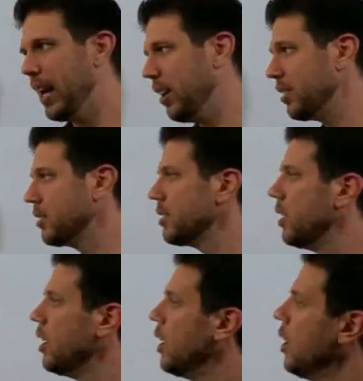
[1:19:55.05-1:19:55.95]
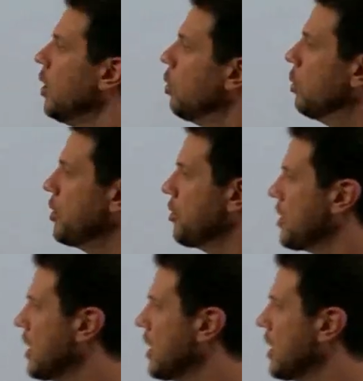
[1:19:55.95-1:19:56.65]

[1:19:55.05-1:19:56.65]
house. On your